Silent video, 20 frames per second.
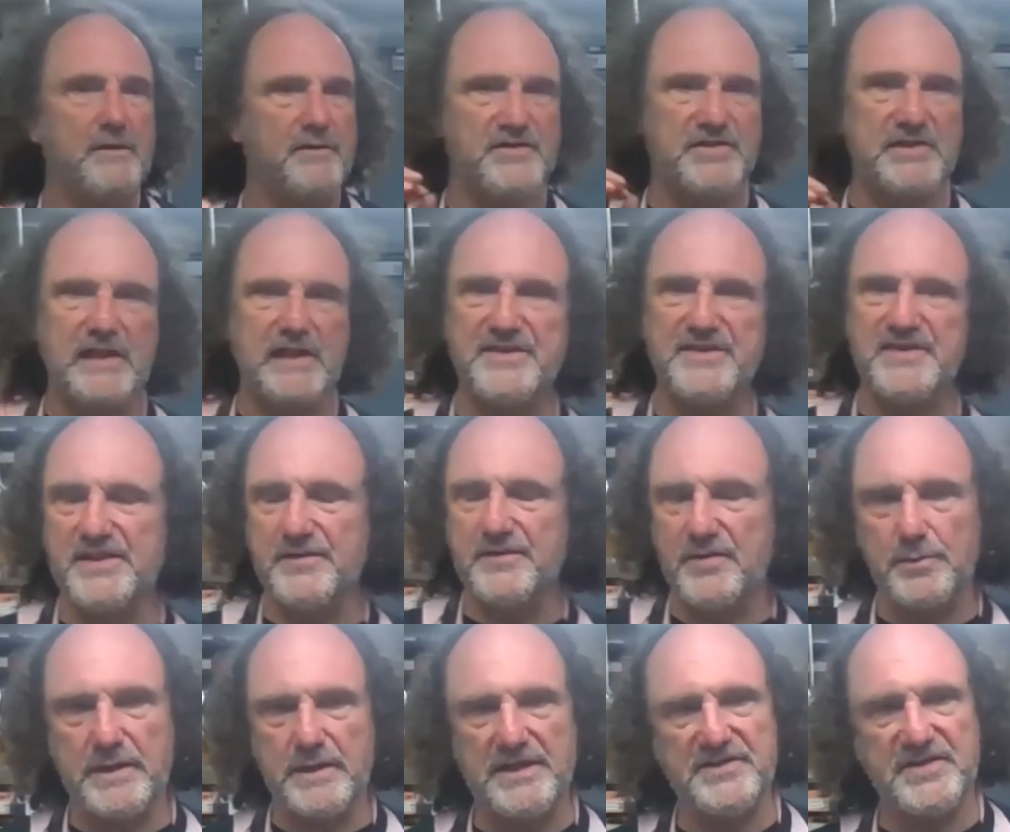There's lots of
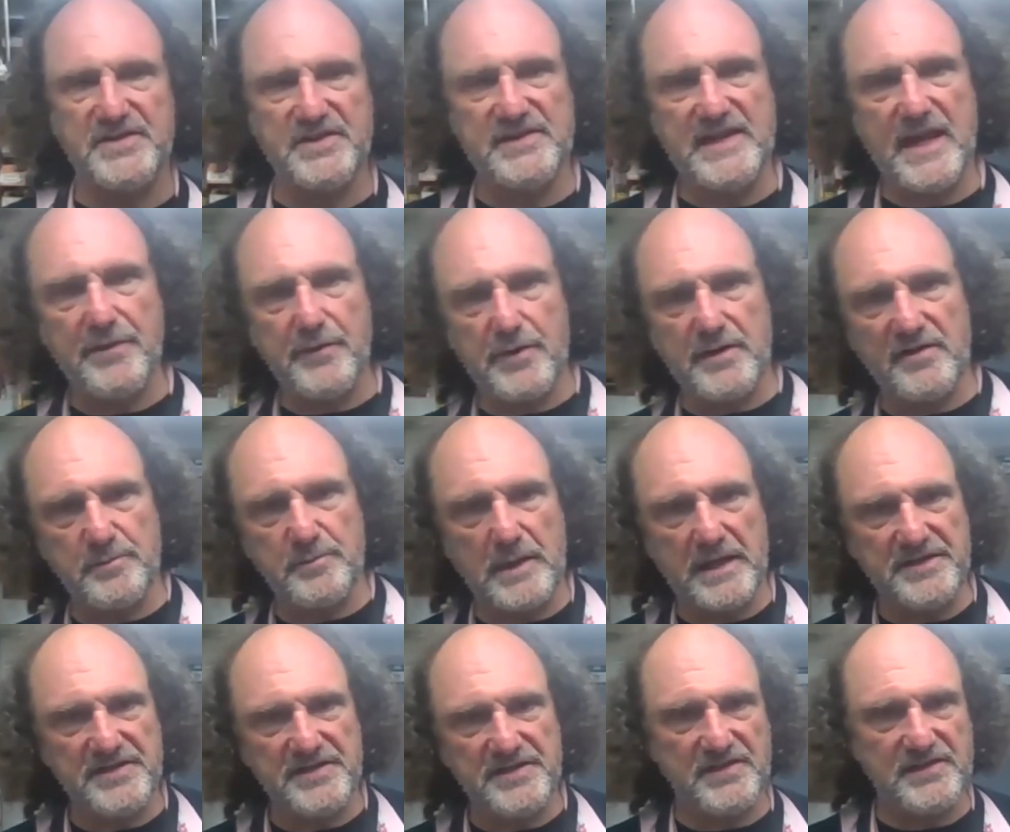different places. Now there are enough
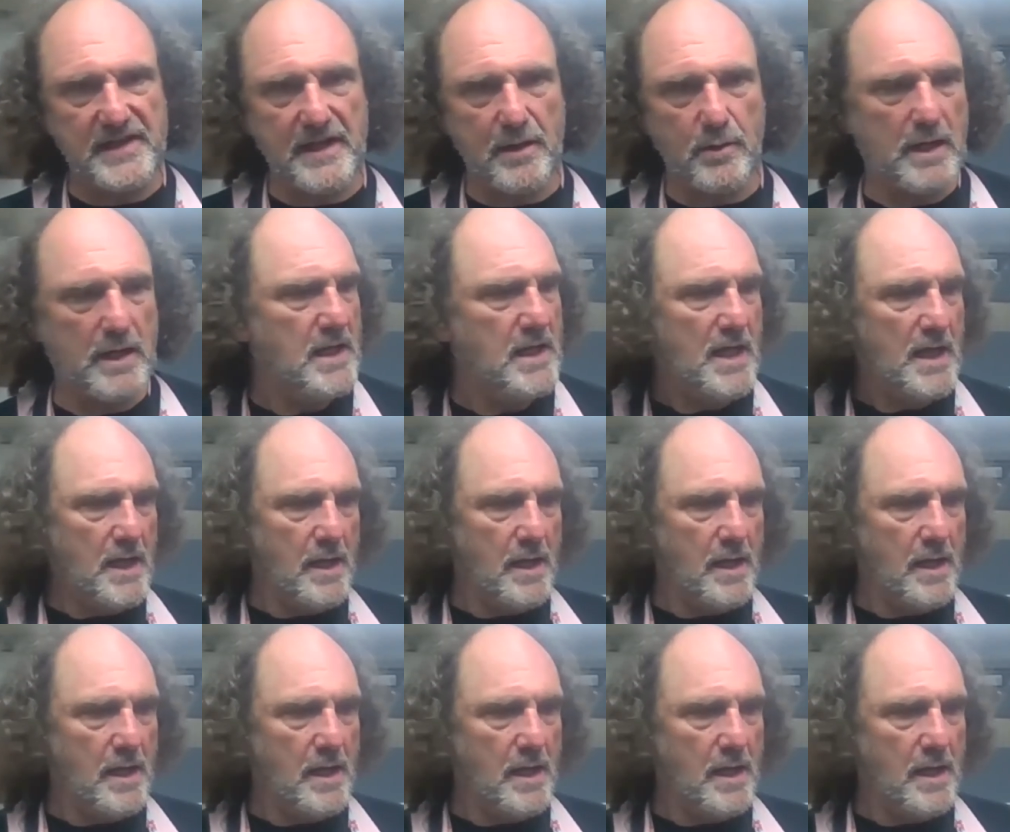places now.